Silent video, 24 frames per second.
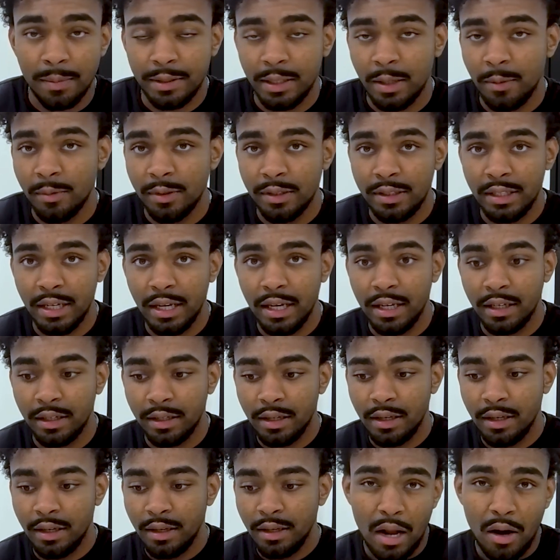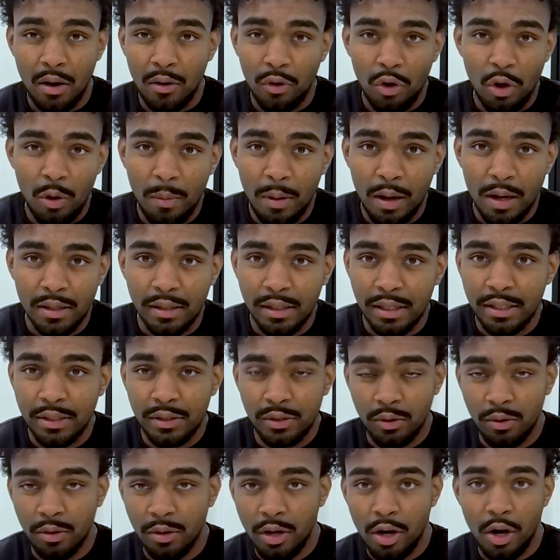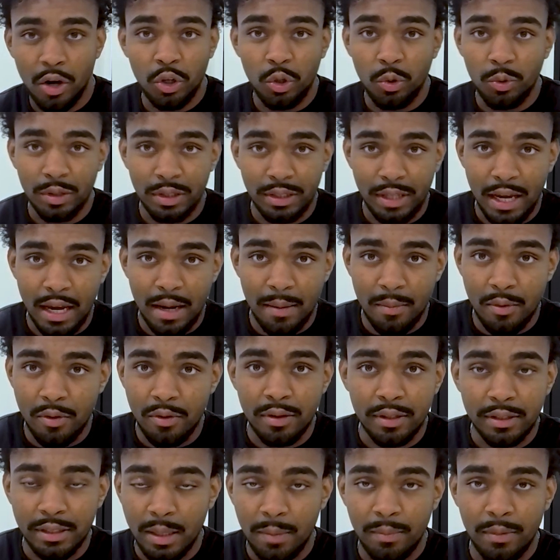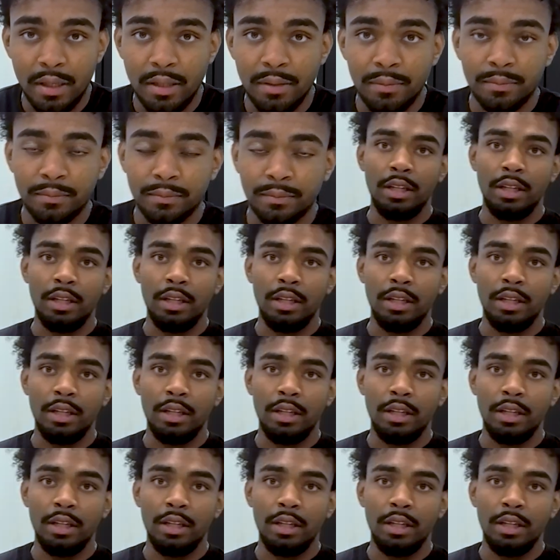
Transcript: someone saying I don't know about this, or are you a scammer or something,